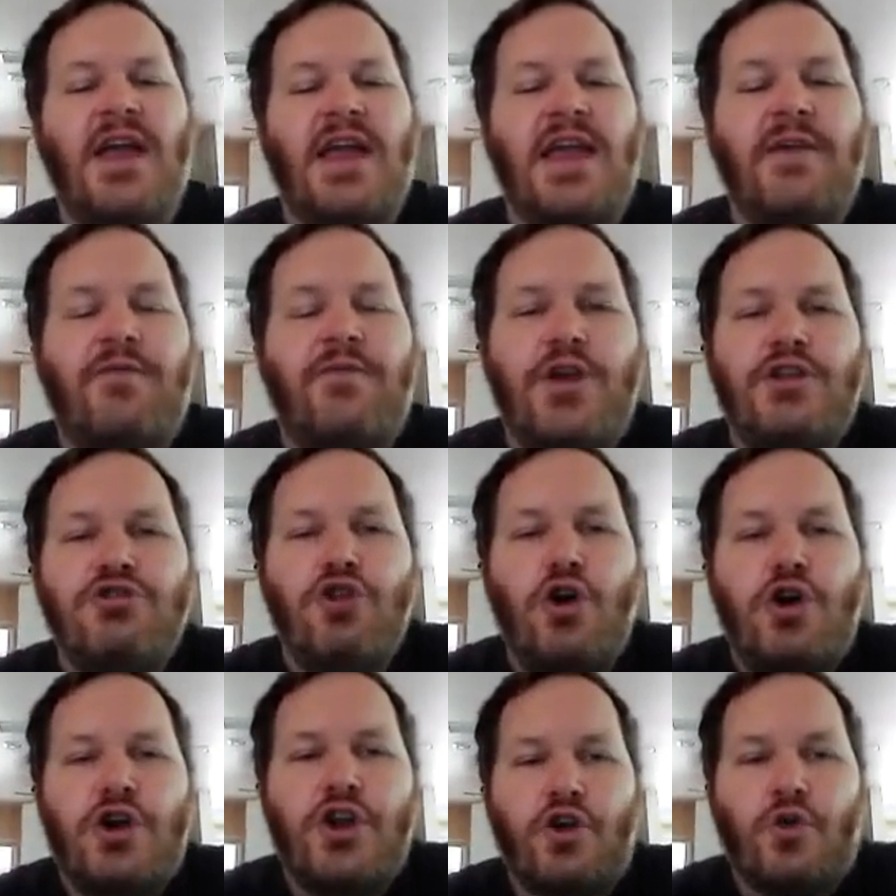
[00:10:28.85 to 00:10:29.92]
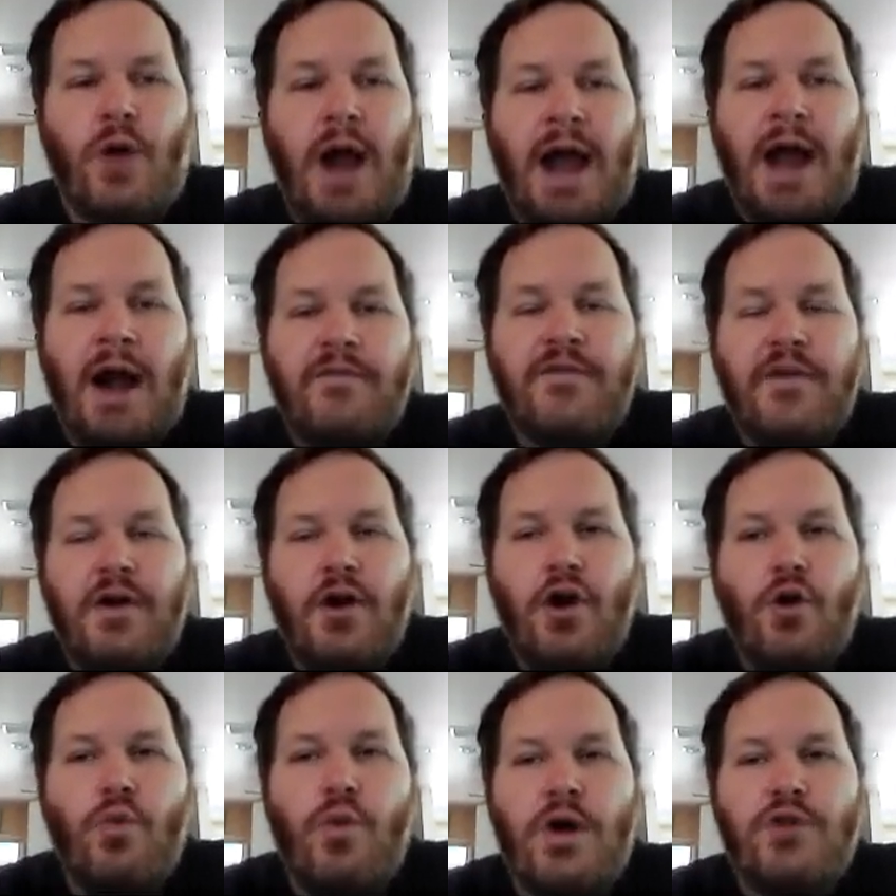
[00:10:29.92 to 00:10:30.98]
if we look at a graph,
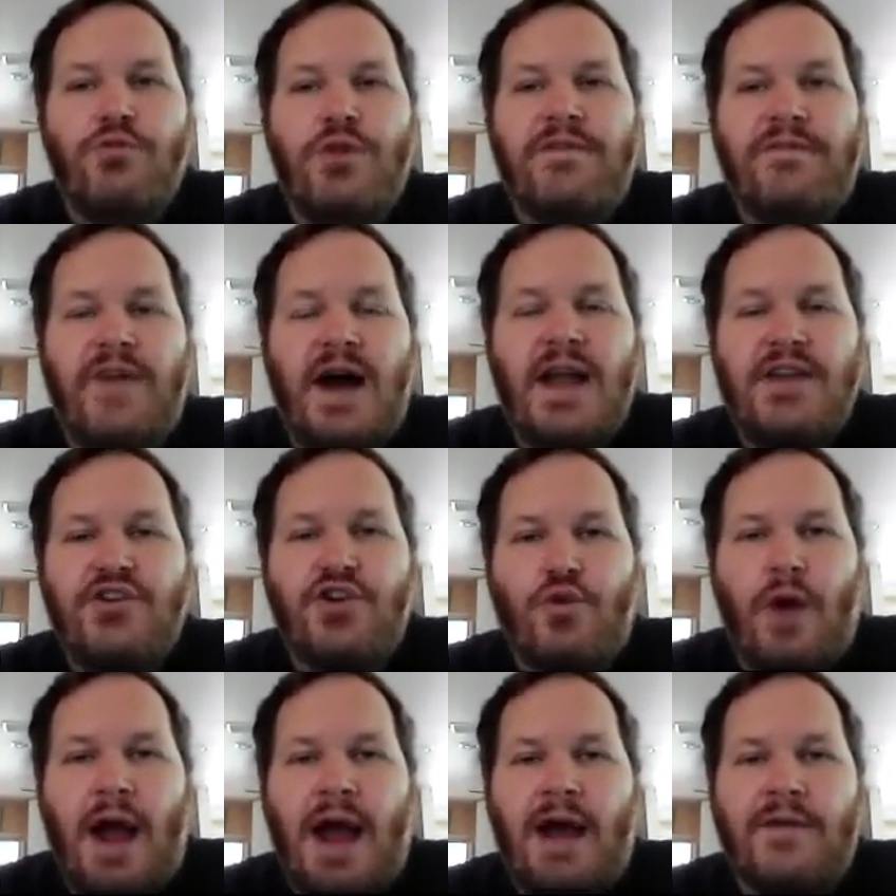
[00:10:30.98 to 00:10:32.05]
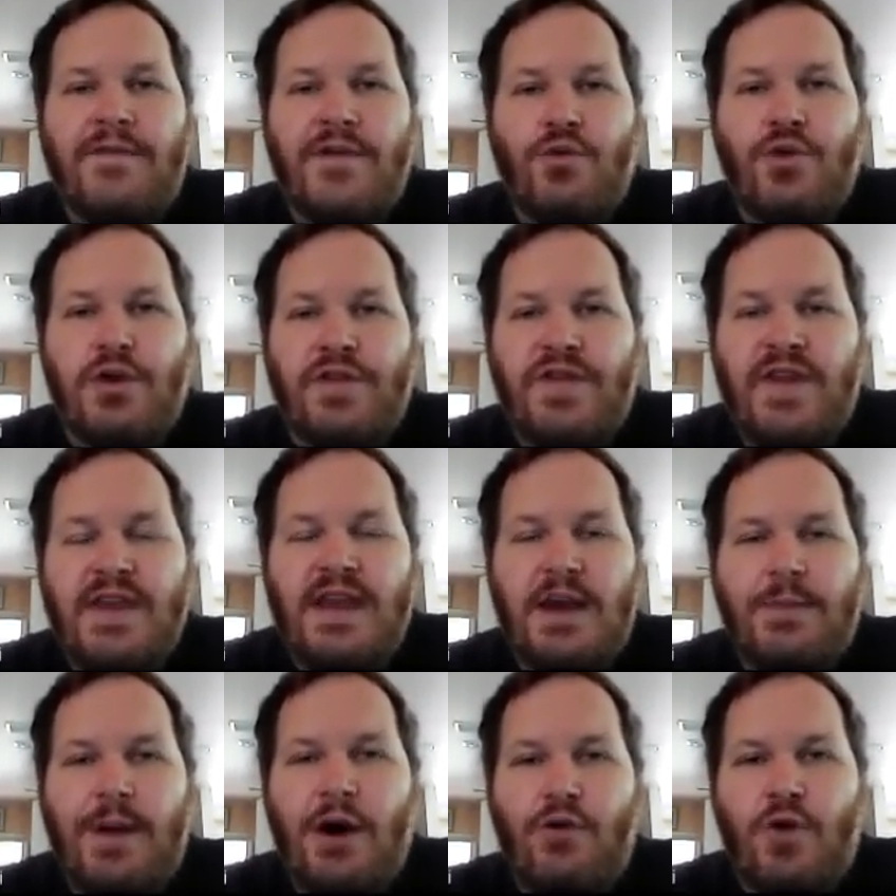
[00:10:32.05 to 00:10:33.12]
when we find a graph and we're thinking
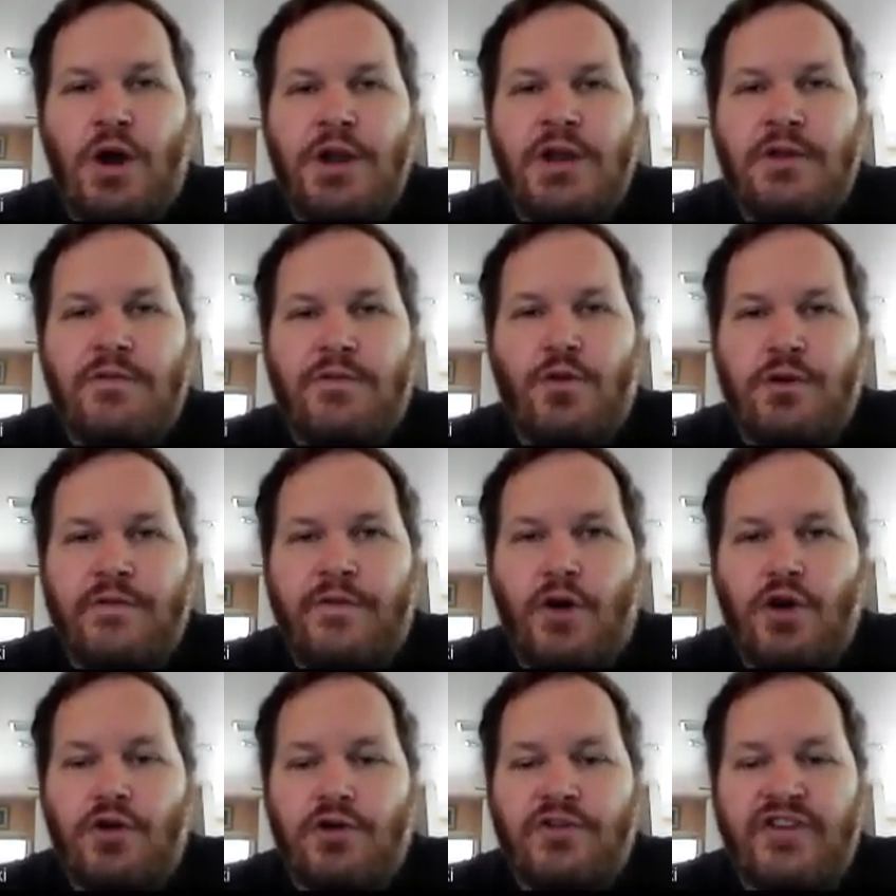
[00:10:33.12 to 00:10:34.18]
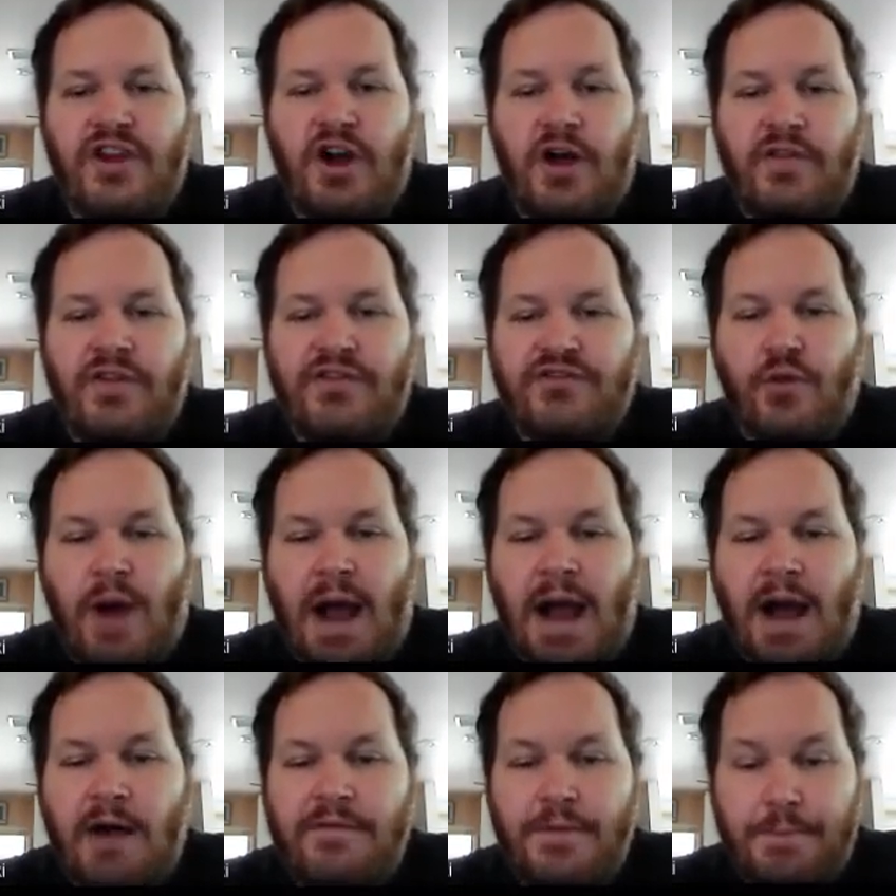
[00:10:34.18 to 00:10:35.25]
about running Ford Fulkerson on this
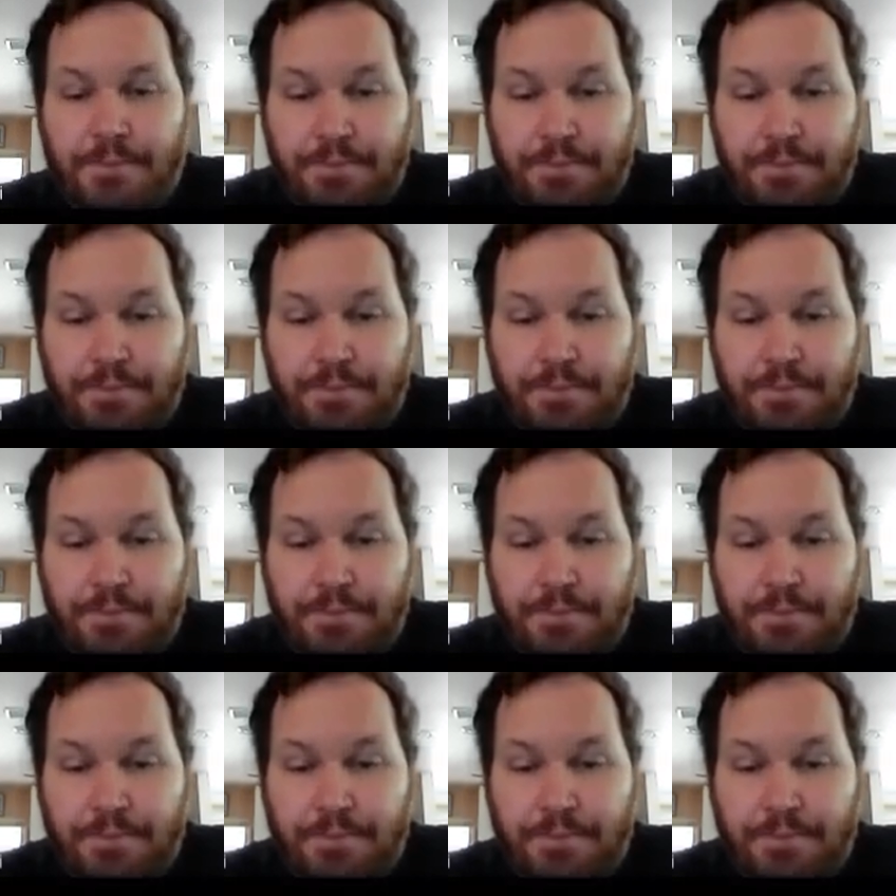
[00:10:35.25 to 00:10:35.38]
graph,